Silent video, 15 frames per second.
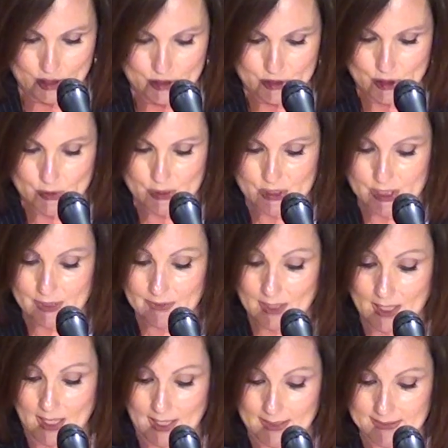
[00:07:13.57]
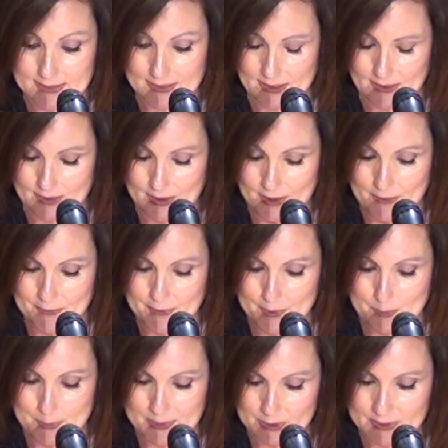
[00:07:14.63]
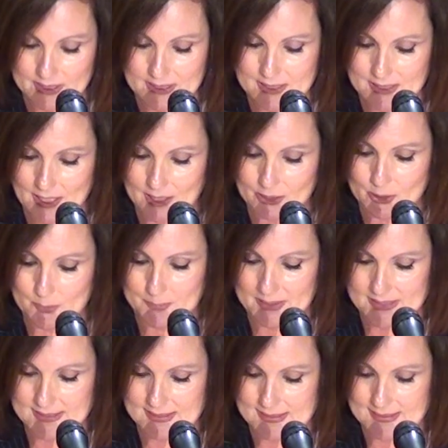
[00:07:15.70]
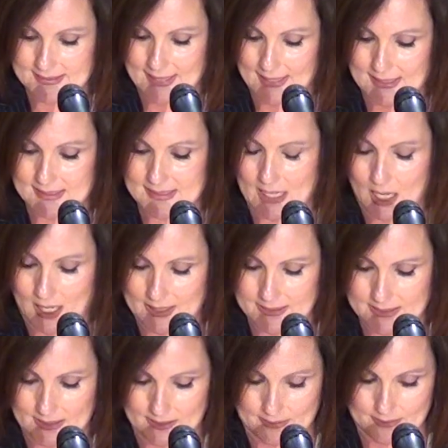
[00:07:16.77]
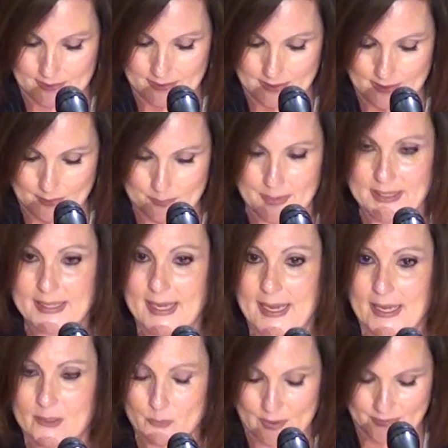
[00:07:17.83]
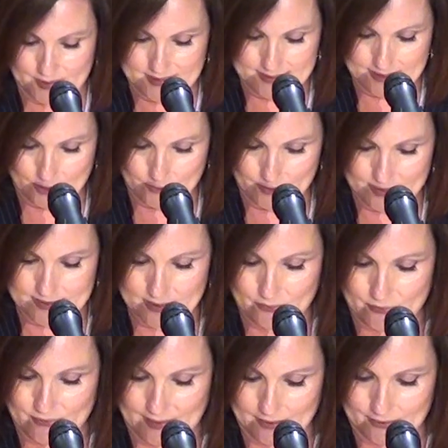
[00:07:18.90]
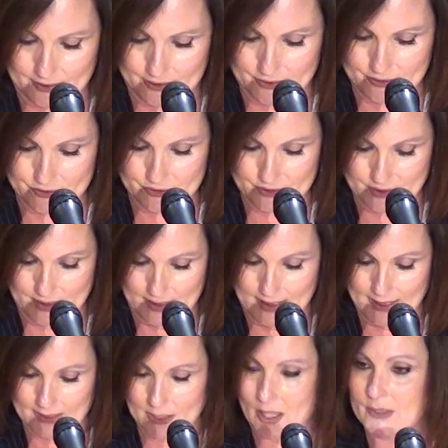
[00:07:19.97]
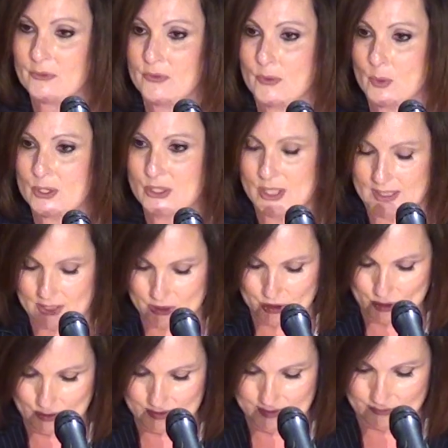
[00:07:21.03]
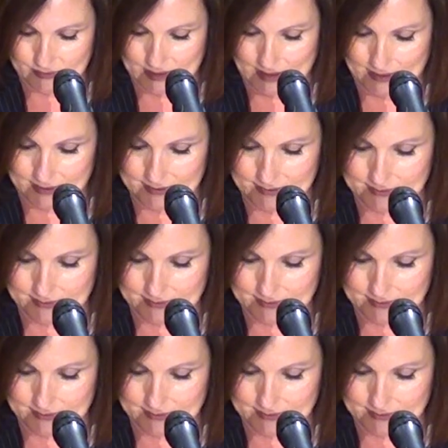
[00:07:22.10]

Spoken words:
So Shira Honda, the billion-dollar business that is Honda, began with a series of failures and unfortunate turns of luck.